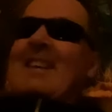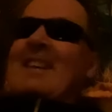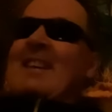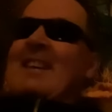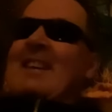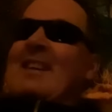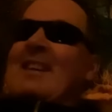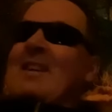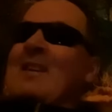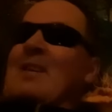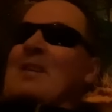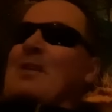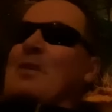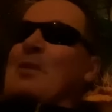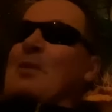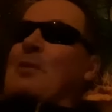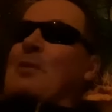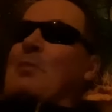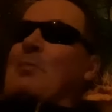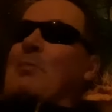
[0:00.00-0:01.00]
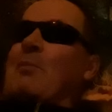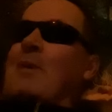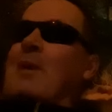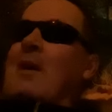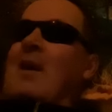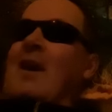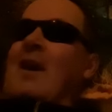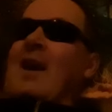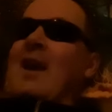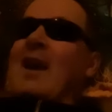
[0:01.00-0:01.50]
Oh
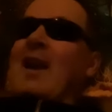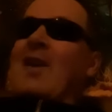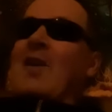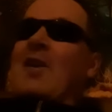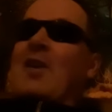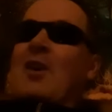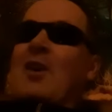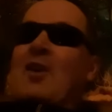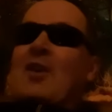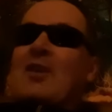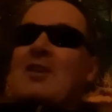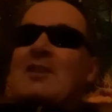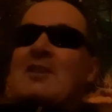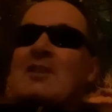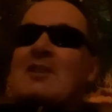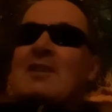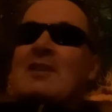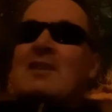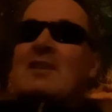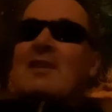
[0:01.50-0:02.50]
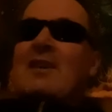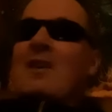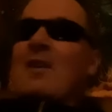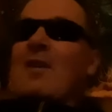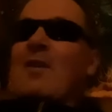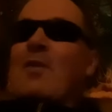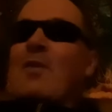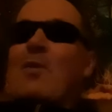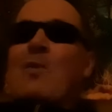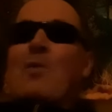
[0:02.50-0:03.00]
my God.
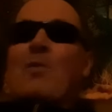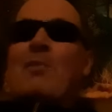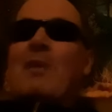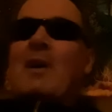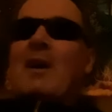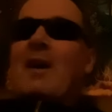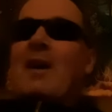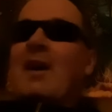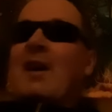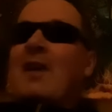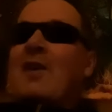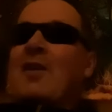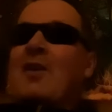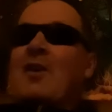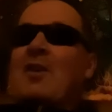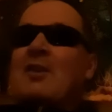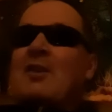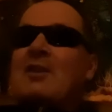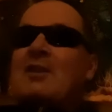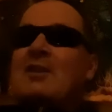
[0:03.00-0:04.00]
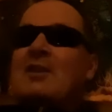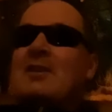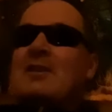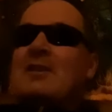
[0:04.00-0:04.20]
Oh my God.